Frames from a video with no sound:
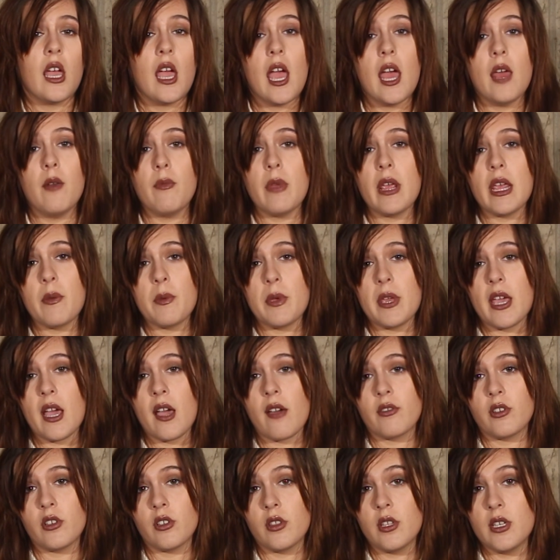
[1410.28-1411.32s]
And maybe
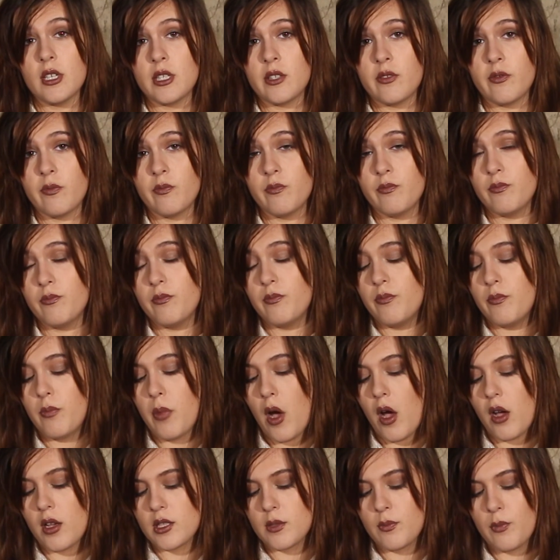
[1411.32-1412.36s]
after this
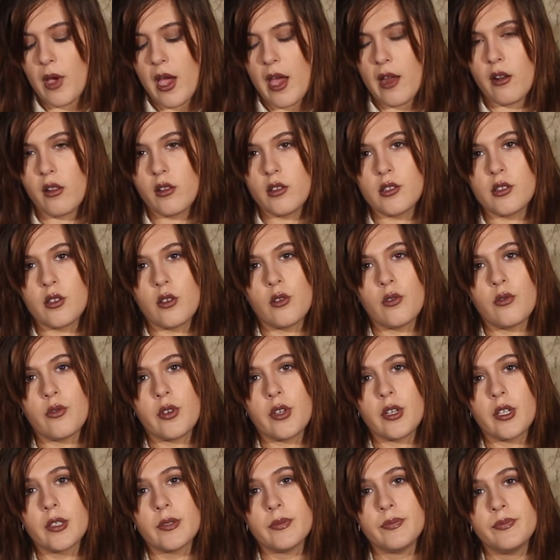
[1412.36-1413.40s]
boss battle is
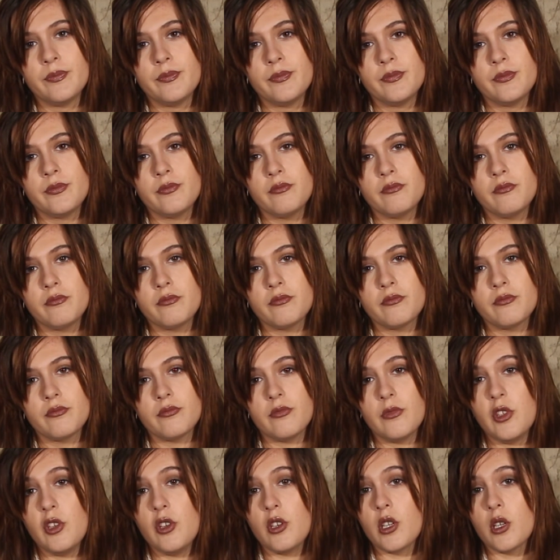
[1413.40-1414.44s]
over,
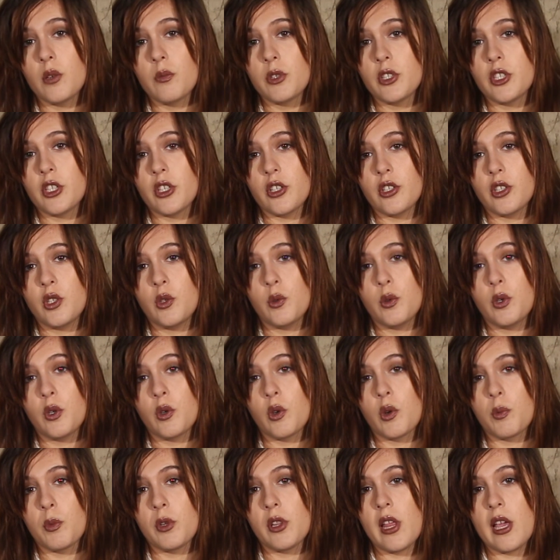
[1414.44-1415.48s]
you can return to a
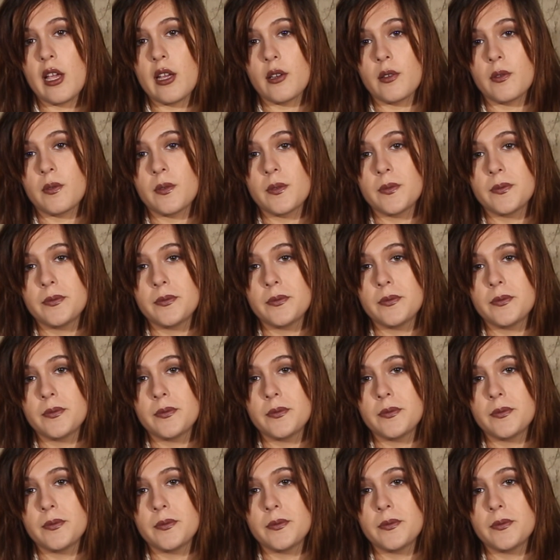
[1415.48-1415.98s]
normal life.